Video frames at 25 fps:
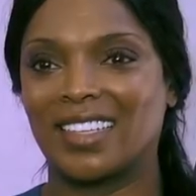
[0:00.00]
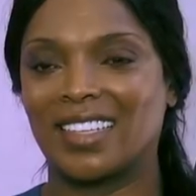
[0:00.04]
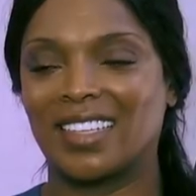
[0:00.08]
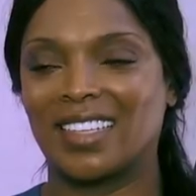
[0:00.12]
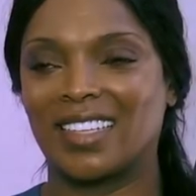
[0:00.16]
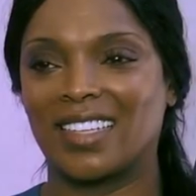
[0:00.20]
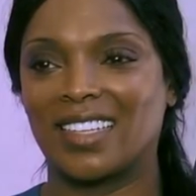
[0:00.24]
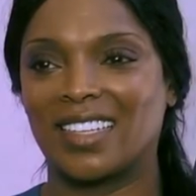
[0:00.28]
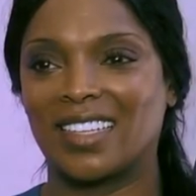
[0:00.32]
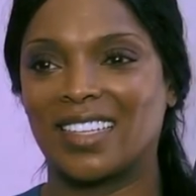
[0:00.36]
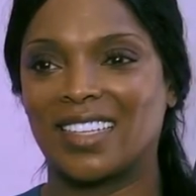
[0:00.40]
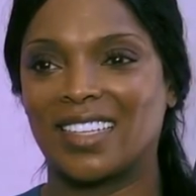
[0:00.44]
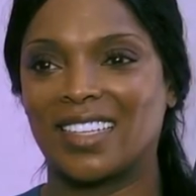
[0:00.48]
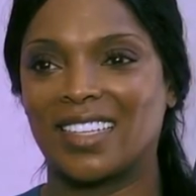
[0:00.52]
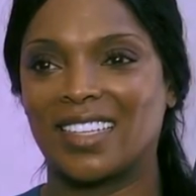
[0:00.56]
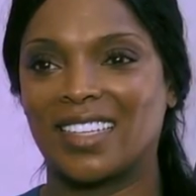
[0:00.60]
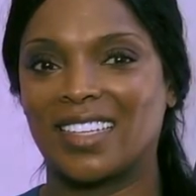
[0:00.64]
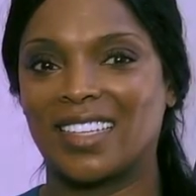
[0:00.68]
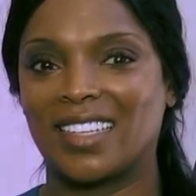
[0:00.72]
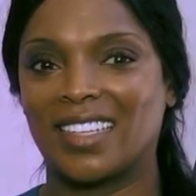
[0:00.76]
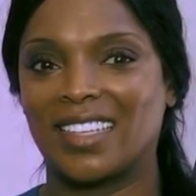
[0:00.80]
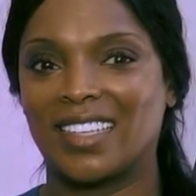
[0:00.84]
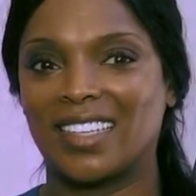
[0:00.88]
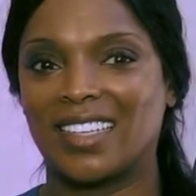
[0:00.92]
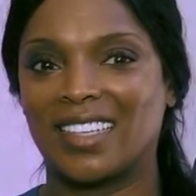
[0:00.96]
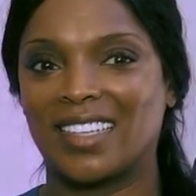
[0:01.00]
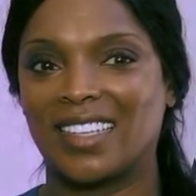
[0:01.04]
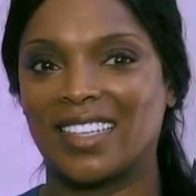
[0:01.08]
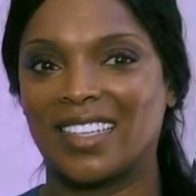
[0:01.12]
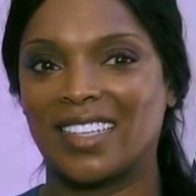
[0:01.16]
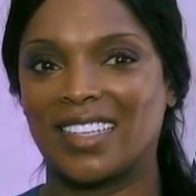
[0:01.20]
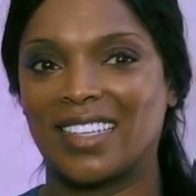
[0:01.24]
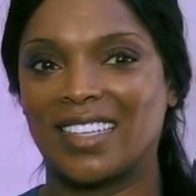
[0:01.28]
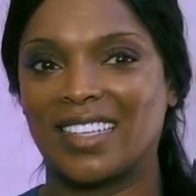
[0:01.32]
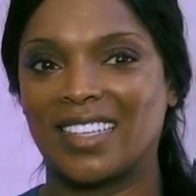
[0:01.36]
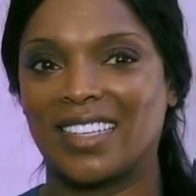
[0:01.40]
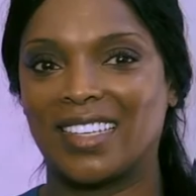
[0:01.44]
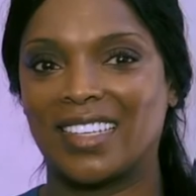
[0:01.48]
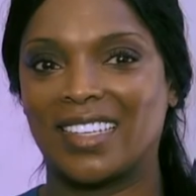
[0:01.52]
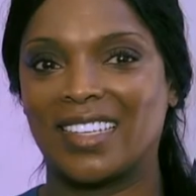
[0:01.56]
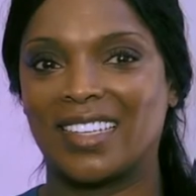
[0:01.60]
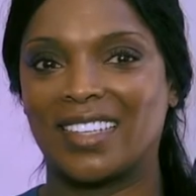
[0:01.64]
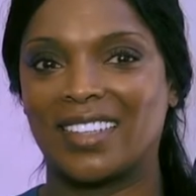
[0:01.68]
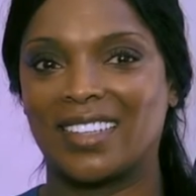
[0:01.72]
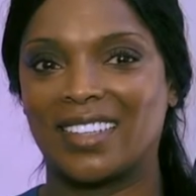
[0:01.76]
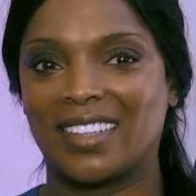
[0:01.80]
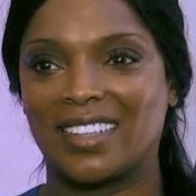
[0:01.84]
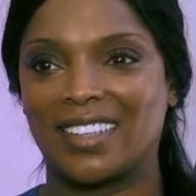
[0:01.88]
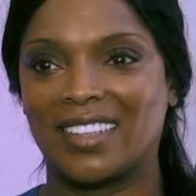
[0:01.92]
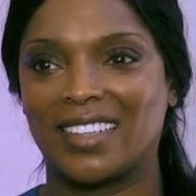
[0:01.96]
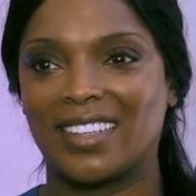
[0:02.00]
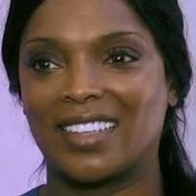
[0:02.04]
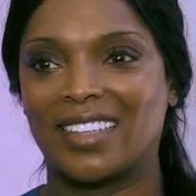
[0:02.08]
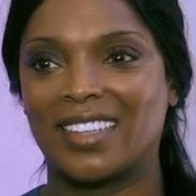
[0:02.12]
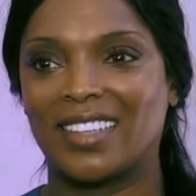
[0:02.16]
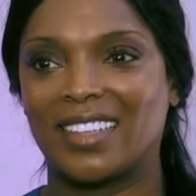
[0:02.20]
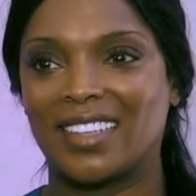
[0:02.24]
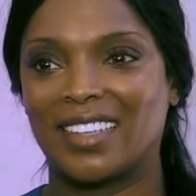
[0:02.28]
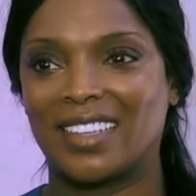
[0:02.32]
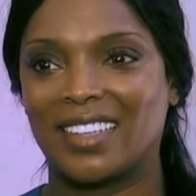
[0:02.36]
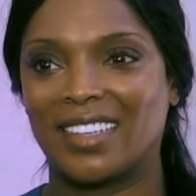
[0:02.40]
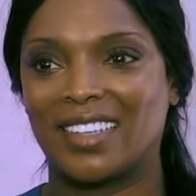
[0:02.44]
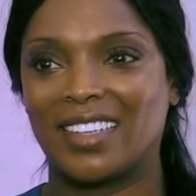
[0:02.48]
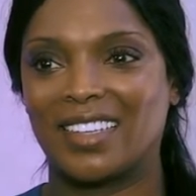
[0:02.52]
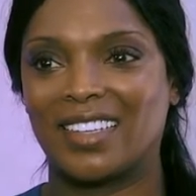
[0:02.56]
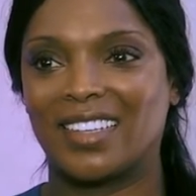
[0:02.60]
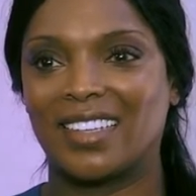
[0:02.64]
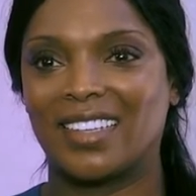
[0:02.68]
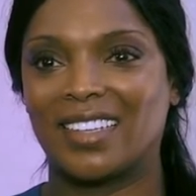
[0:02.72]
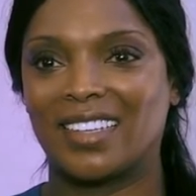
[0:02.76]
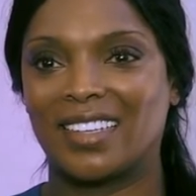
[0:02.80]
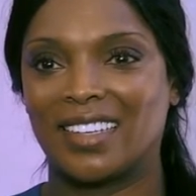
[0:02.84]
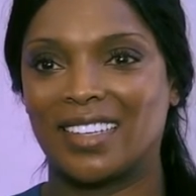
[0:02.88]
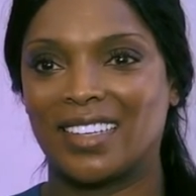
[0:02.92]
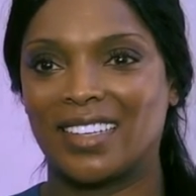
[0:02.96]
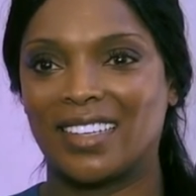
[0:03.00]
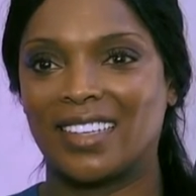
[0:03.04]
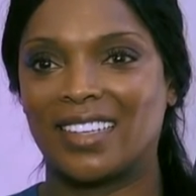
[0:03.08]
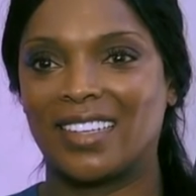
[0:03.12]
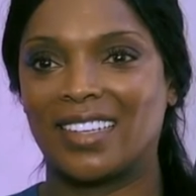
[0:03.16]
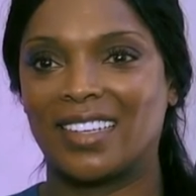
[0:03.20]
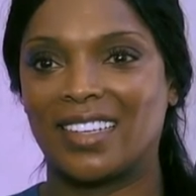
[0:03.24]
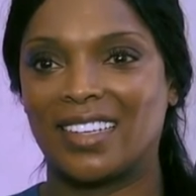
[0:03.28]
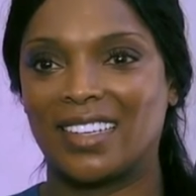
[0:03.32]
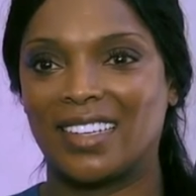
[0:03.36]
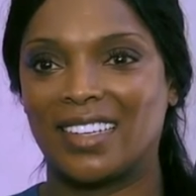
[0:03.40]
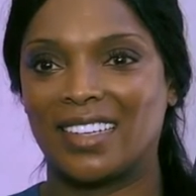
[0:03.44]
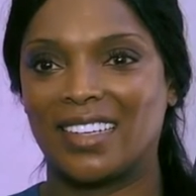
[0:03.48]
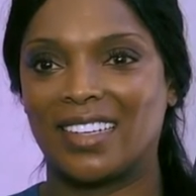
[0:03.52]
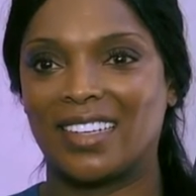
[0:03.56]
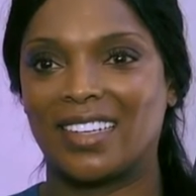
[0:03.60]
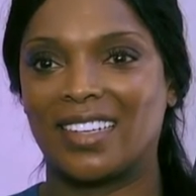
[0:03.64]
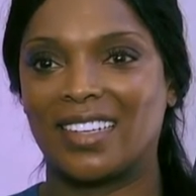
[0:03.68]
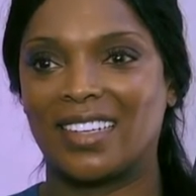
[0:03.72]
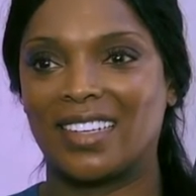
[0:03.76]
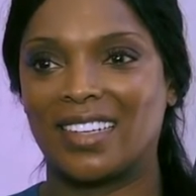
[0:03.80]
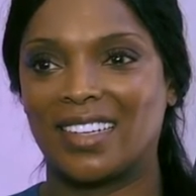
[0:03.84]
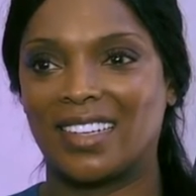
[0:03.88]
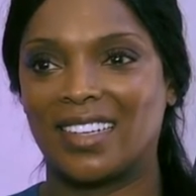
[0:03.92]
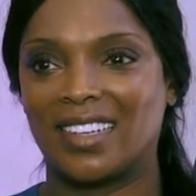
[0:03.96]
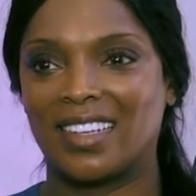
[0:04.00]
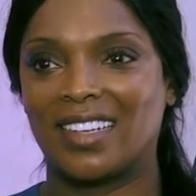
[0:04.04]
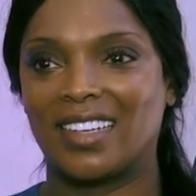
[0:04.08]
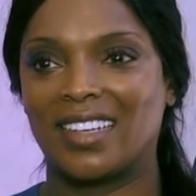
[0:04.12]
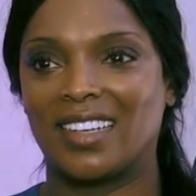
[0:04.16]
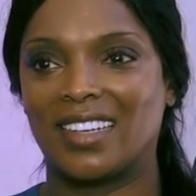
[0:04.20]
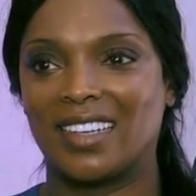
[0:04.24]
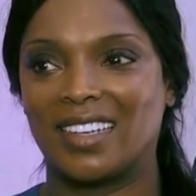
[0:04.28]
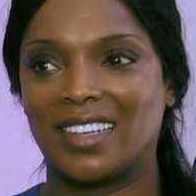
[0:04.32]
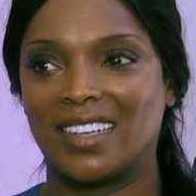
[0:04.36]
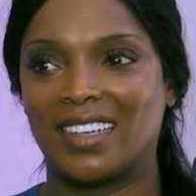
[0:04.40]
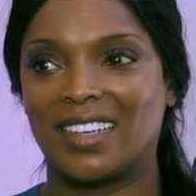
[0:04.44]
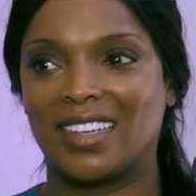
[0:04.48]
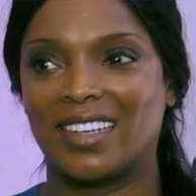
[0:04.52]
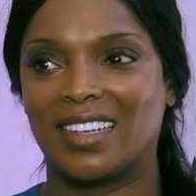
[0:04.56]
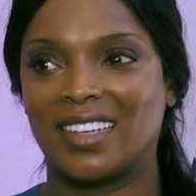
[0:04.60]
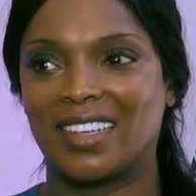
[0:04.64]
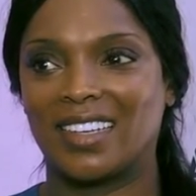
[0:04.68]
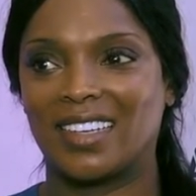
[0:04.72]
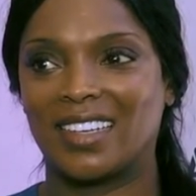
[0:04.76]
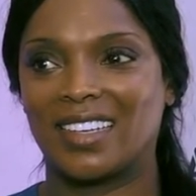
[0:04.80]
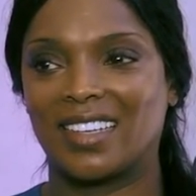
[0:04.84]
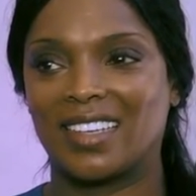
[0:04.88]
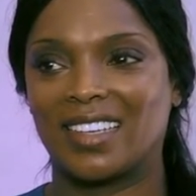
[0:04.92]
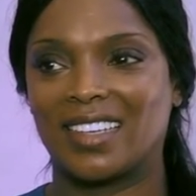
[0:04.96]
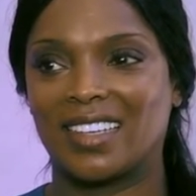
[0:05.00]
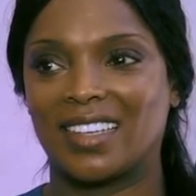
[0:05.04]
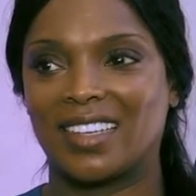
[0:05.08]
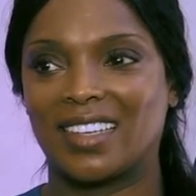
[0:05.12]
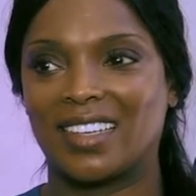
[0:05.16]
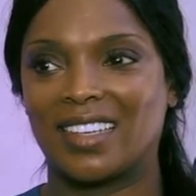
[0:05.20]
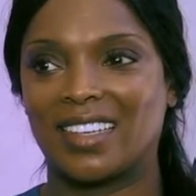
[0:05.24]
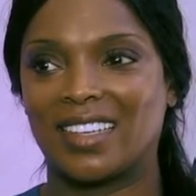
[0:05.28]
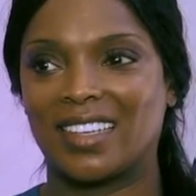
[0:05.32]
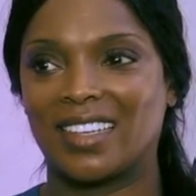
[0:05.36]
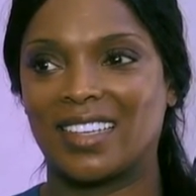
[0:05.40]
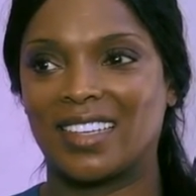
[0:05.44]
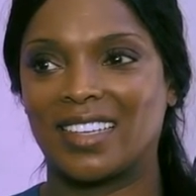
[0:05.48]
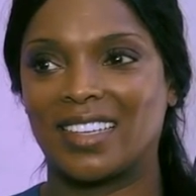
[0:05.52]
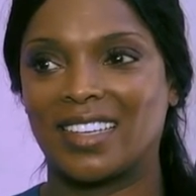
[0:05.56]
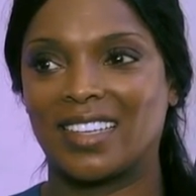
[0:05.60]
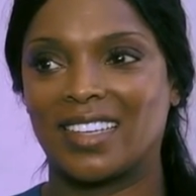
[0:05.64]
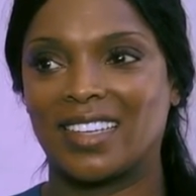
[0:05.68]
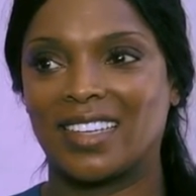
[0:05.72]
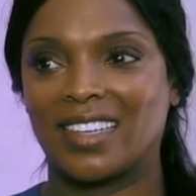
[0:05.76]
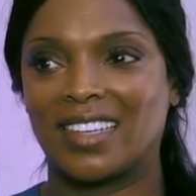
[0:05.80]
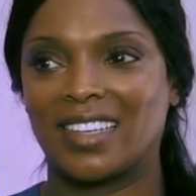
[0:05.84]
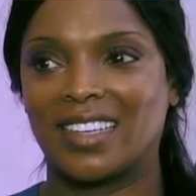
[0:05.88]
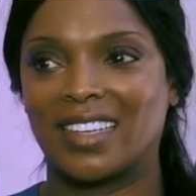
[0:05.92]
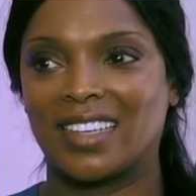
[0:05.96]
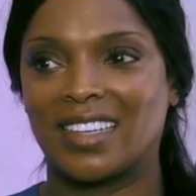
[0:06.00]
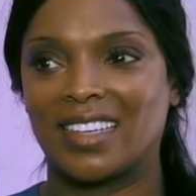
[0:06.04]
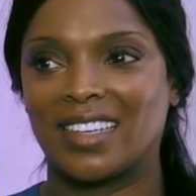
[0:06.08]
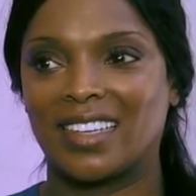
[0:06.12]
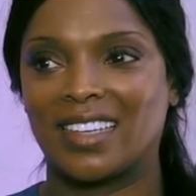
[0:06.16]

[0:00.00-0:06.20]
The person shown says nothing.